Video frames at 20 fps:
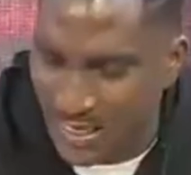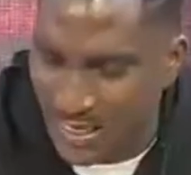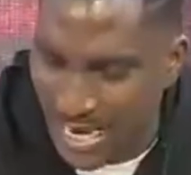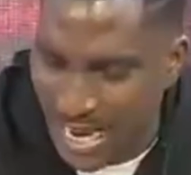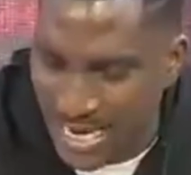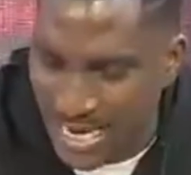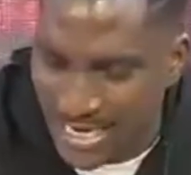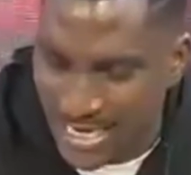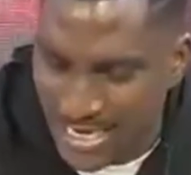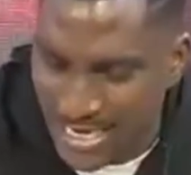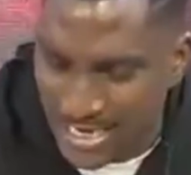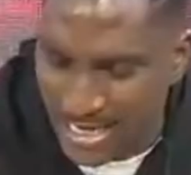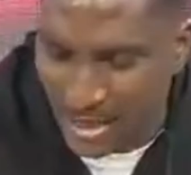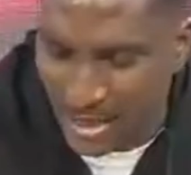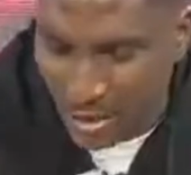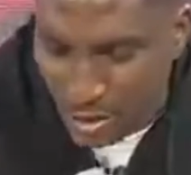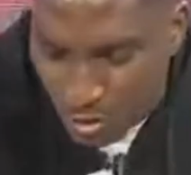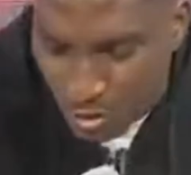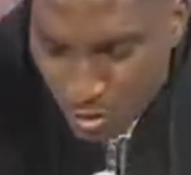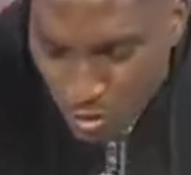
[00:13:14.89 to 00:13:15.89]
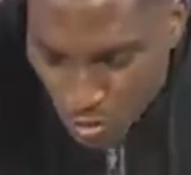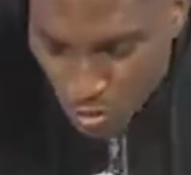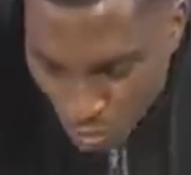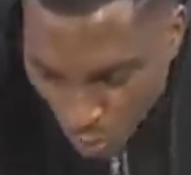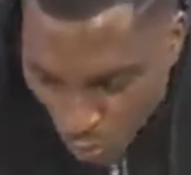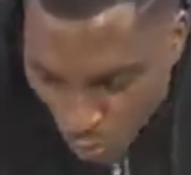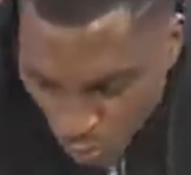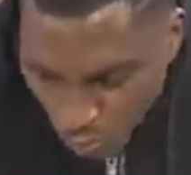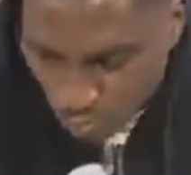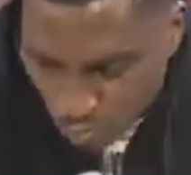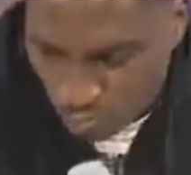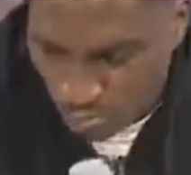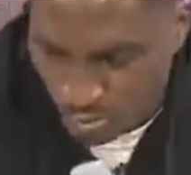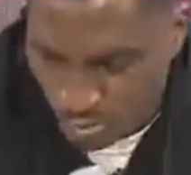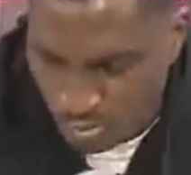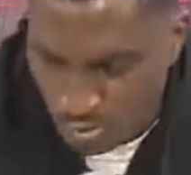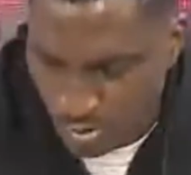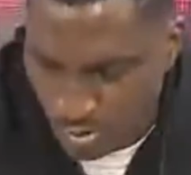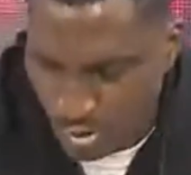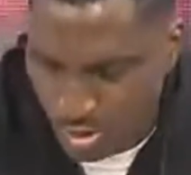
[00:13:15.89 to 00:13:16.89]
learning. No.
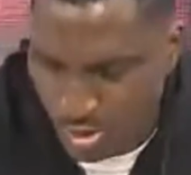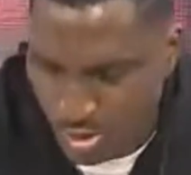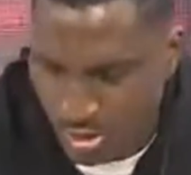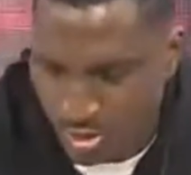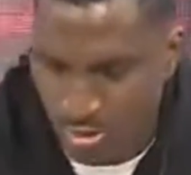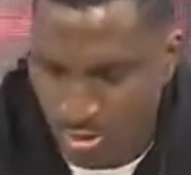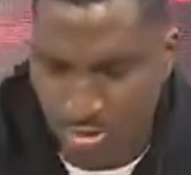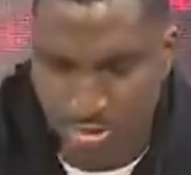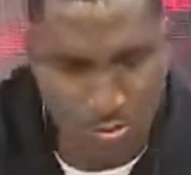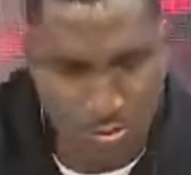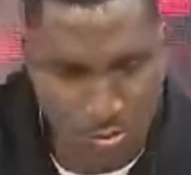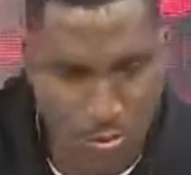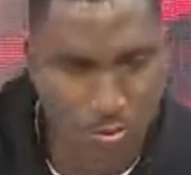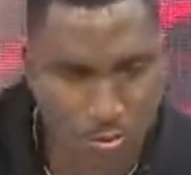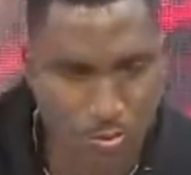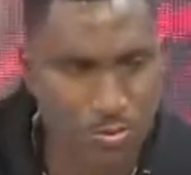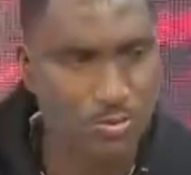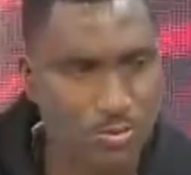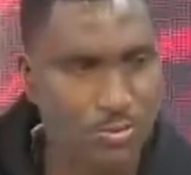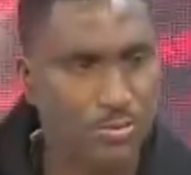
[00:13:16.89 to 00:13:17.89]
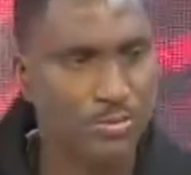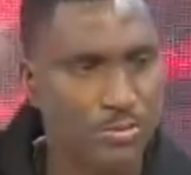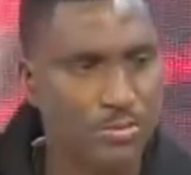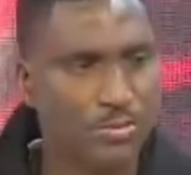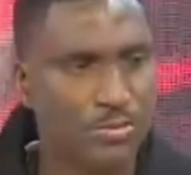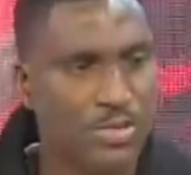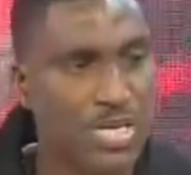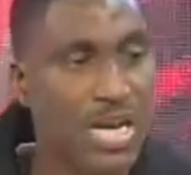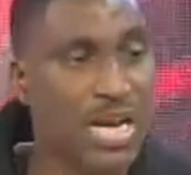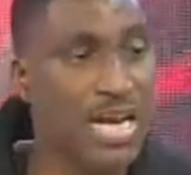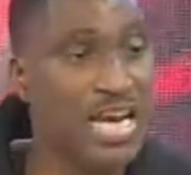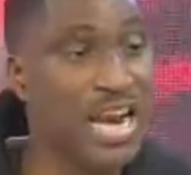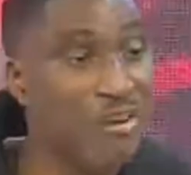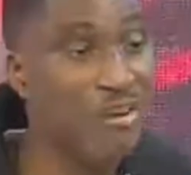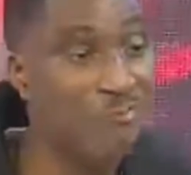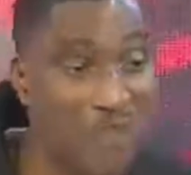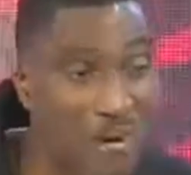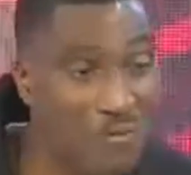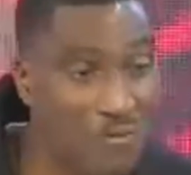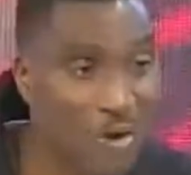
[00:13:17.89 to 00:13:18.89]
No.
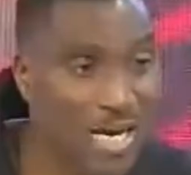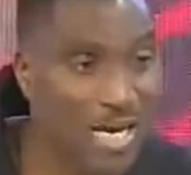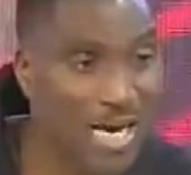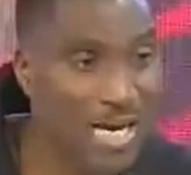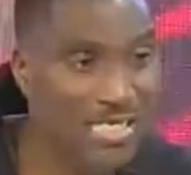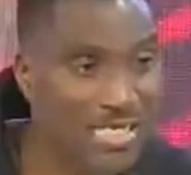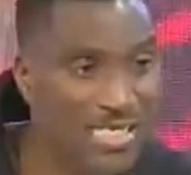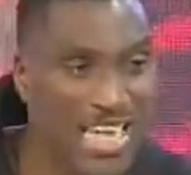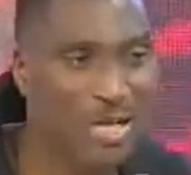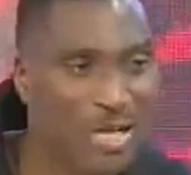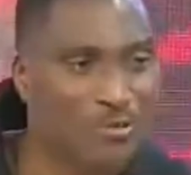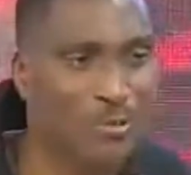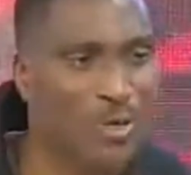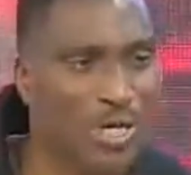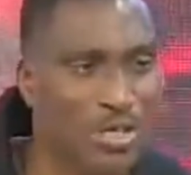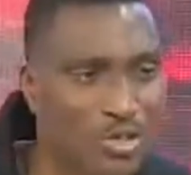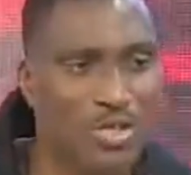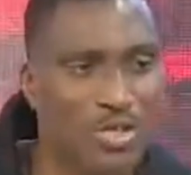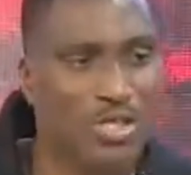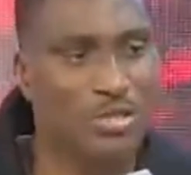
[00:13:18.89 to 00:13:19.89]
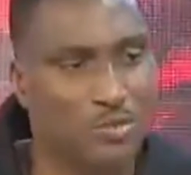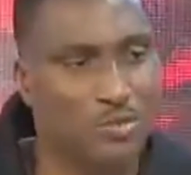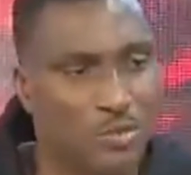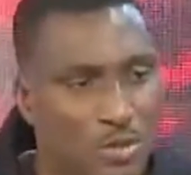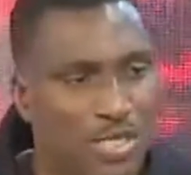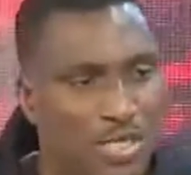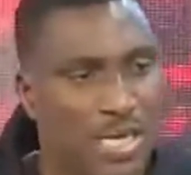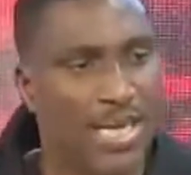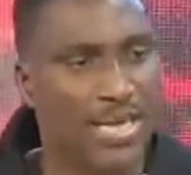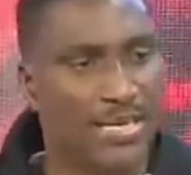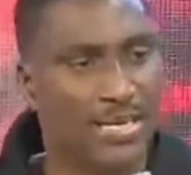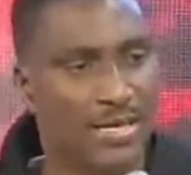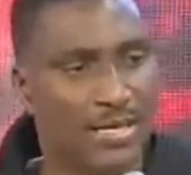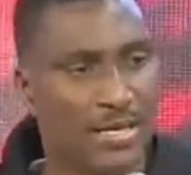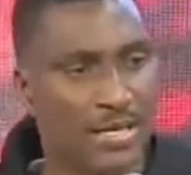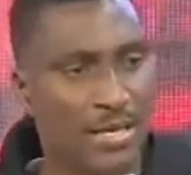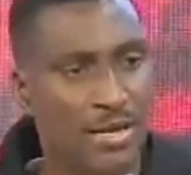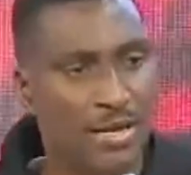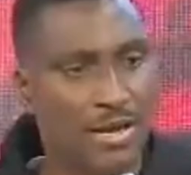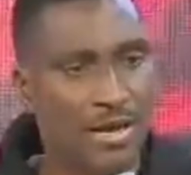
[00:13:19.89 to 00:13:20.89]
Never forget, education is not learning.
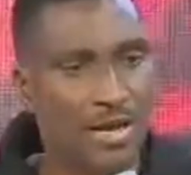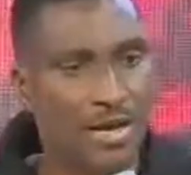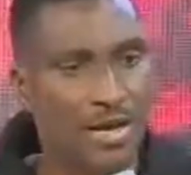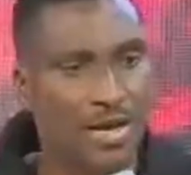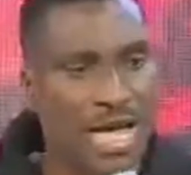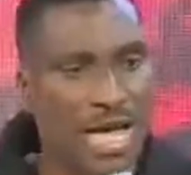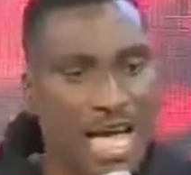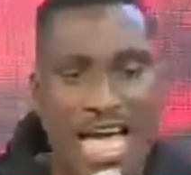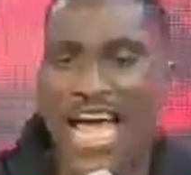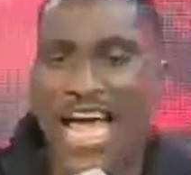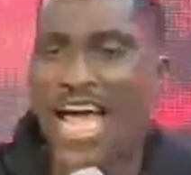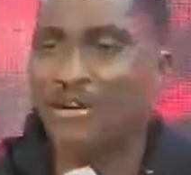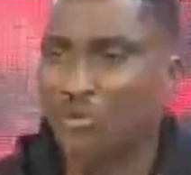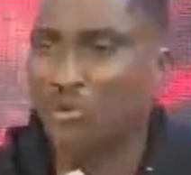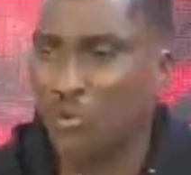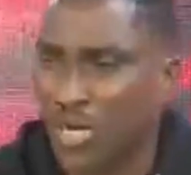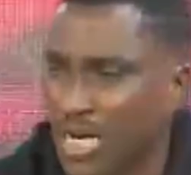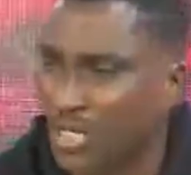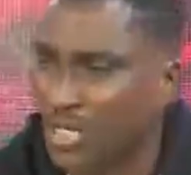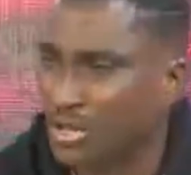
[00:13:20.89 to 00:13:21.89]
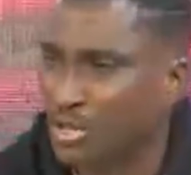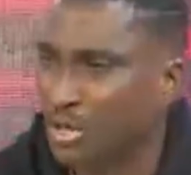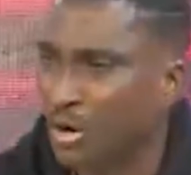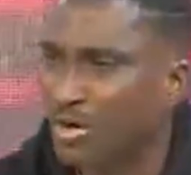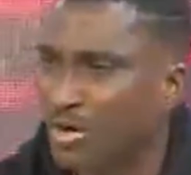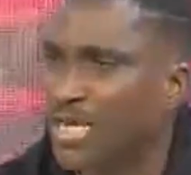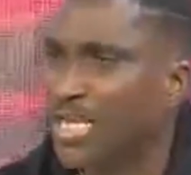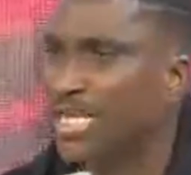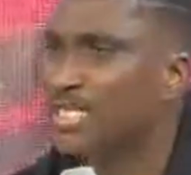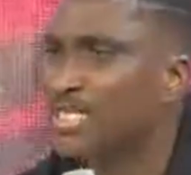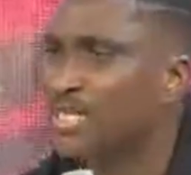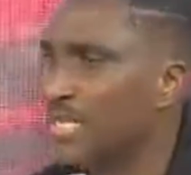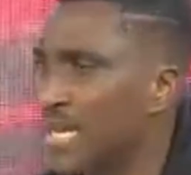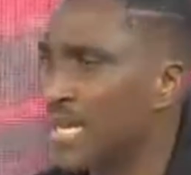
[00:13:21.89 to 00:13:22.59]
Education is